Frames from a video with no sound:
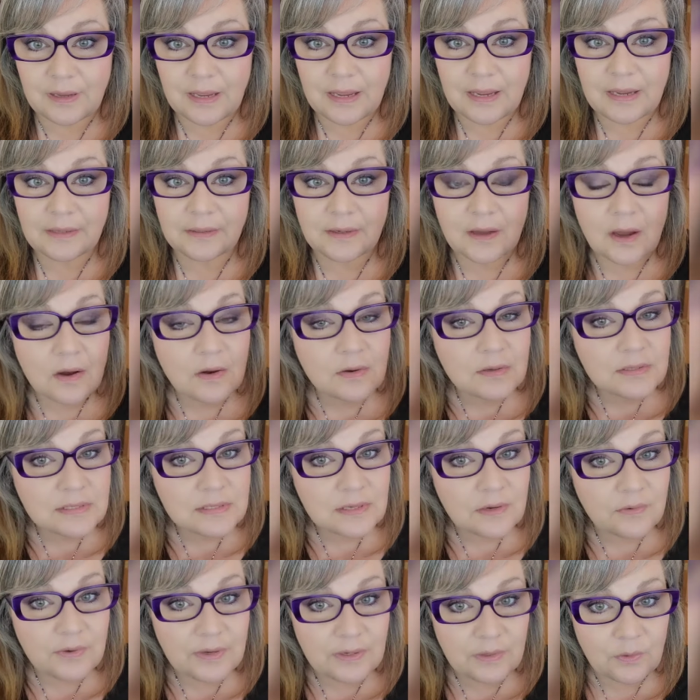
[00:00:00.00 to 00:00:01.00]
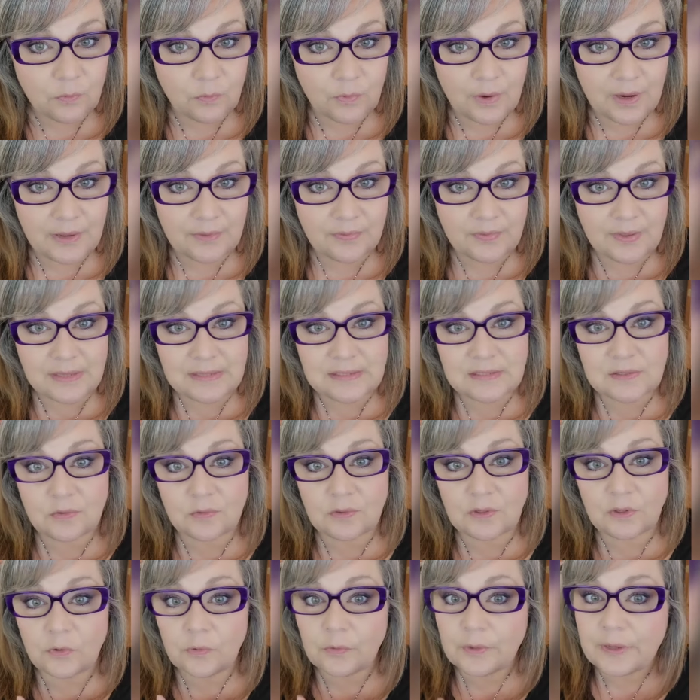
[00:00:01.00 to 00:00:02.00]
and also in a way that's
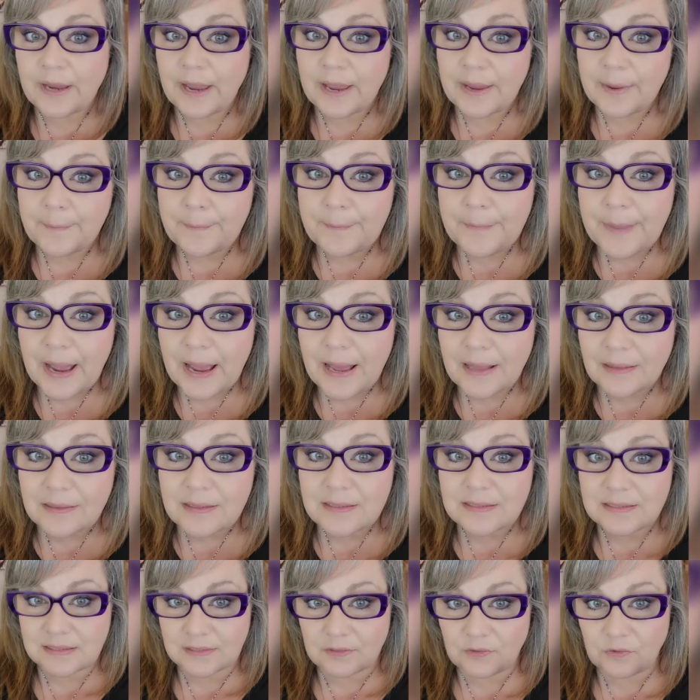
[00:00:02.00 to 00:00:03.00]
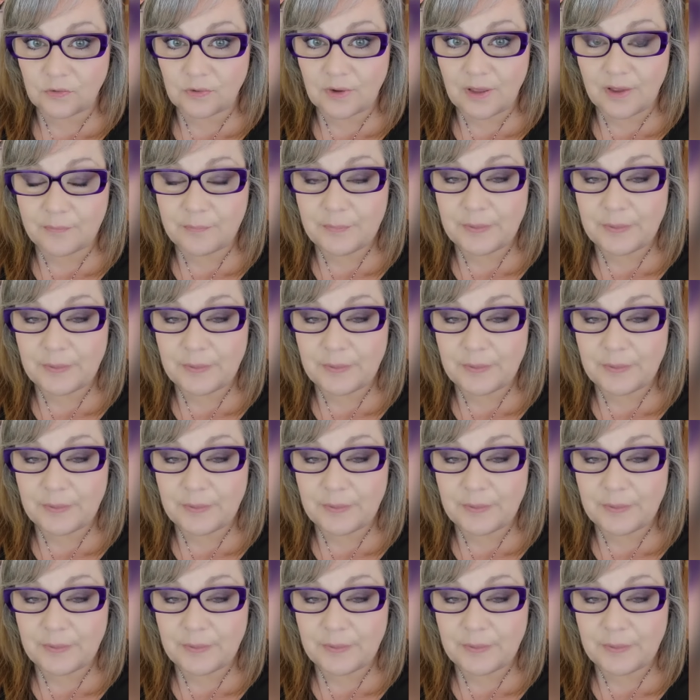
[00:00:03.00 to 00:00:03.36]
going to create balance in your life,